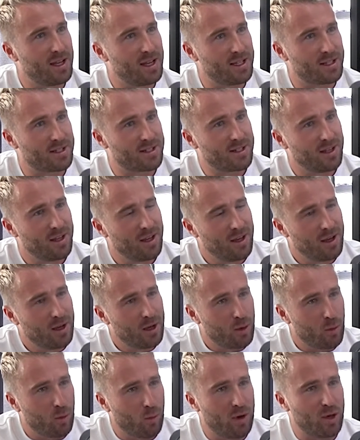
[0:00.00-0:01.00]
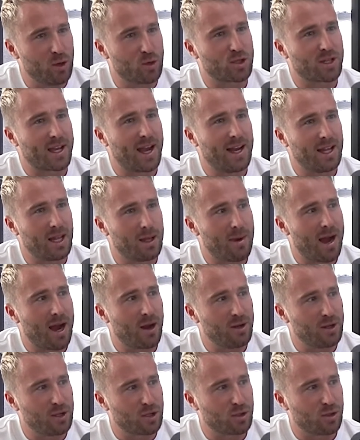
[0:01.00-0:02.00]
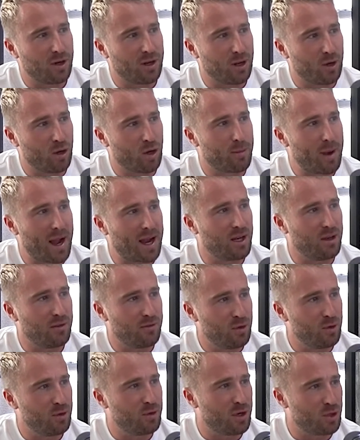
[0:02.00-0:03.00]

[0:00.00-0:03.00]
Is when you're scaling the mountains, trying to look back and view,